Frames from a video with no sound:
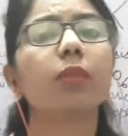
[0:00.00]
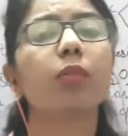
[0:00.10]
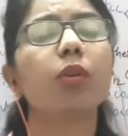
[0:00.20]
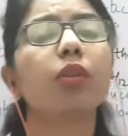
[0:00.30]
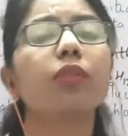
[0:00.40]

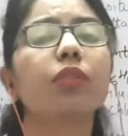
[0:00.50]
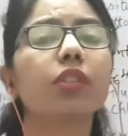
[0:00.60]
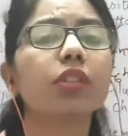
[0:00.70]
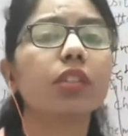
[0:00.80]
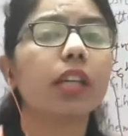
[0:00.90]
mode of
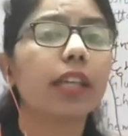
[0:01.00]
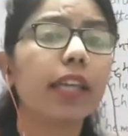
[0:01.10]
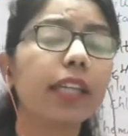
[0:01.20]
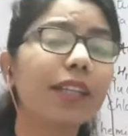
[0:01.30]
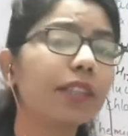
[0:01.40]
nutrition,
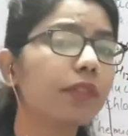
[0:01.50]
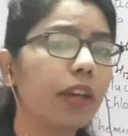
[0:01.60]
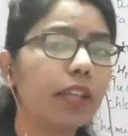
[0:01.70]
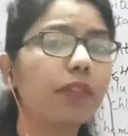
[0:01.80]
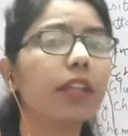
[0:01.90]
again it is
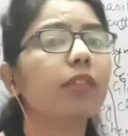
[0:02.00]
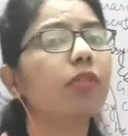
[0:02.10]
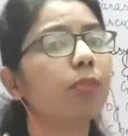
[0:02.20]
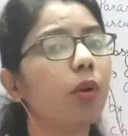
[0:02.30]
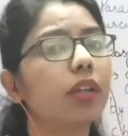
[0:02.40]
very
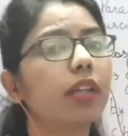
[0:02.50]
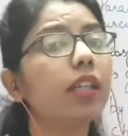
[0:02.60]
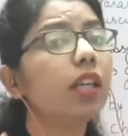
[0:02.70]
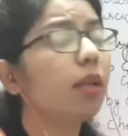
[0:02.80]
important,